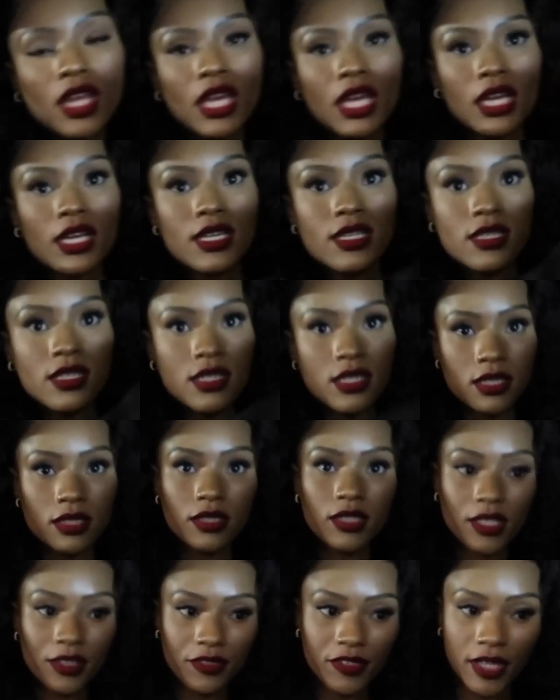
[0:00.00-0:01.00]
and
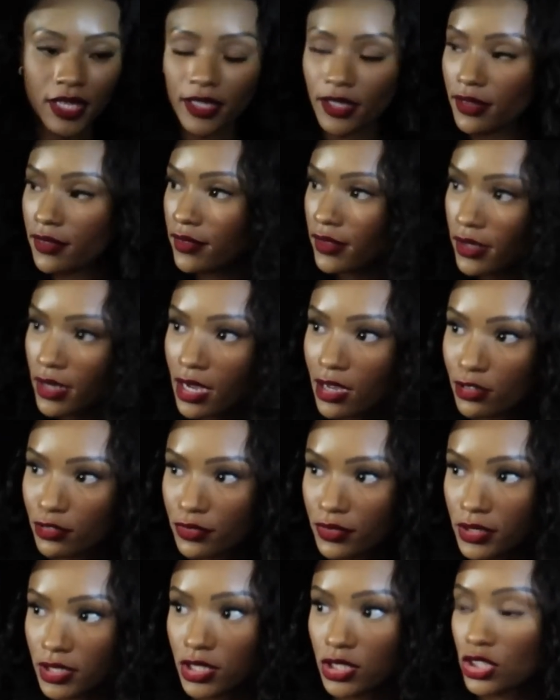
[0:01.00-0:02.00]
if anything i'll
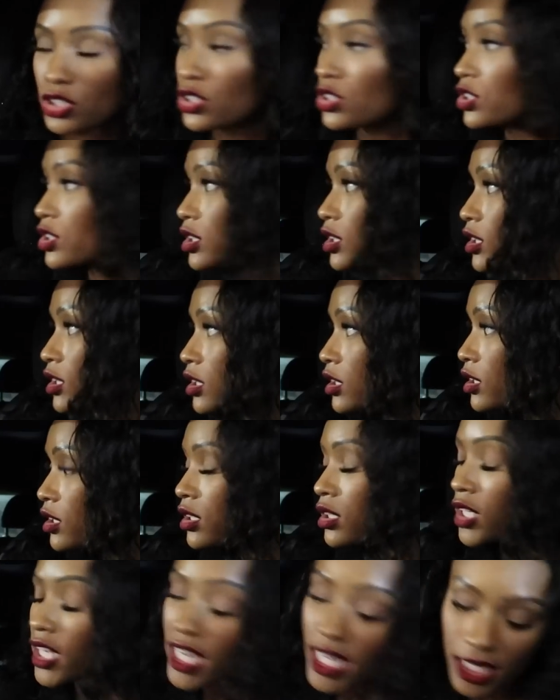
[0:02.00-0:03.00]
finish
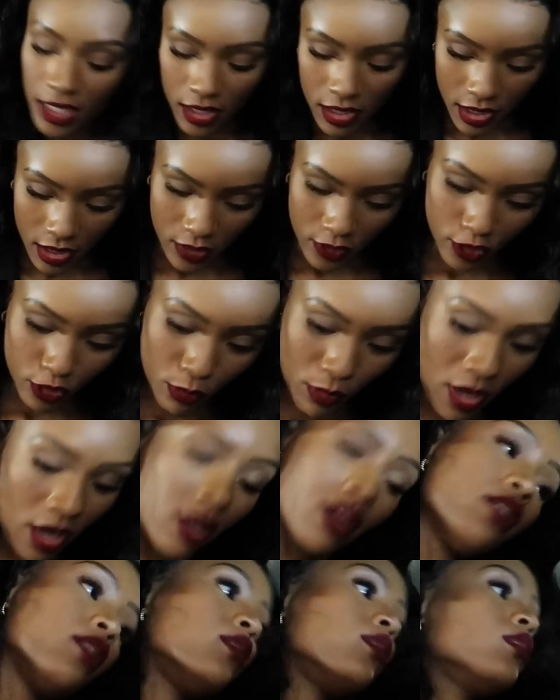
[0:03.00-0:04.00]
editing
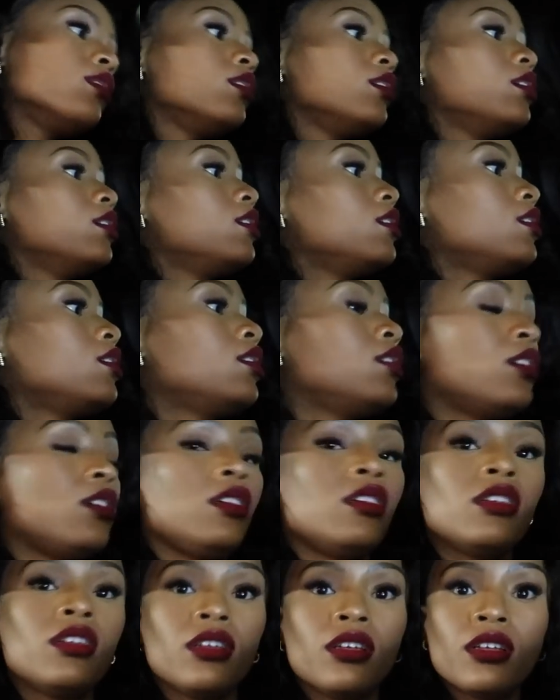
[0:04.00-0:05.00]
tomorrow
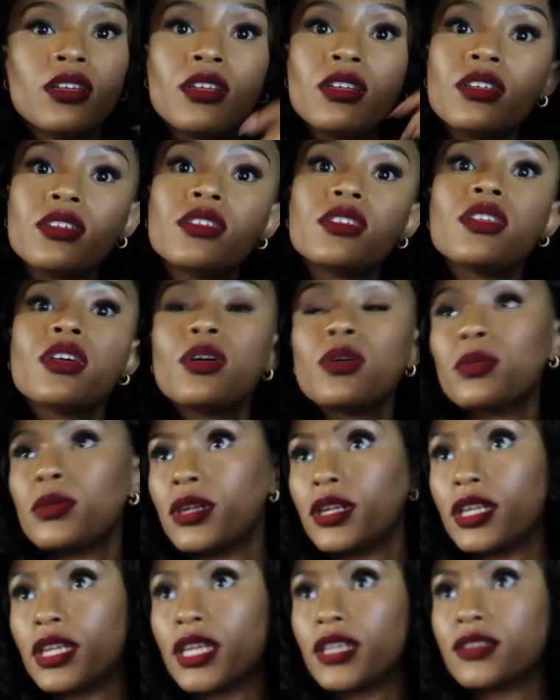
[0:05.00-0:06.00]
so we're
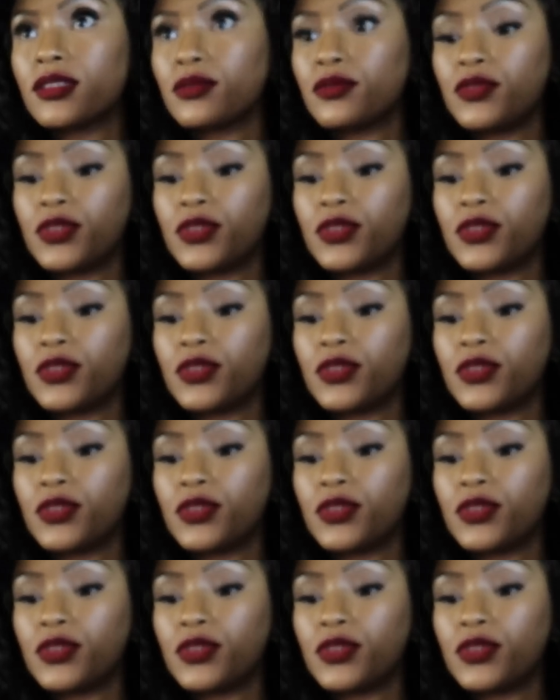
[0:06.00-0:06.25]
gonna get some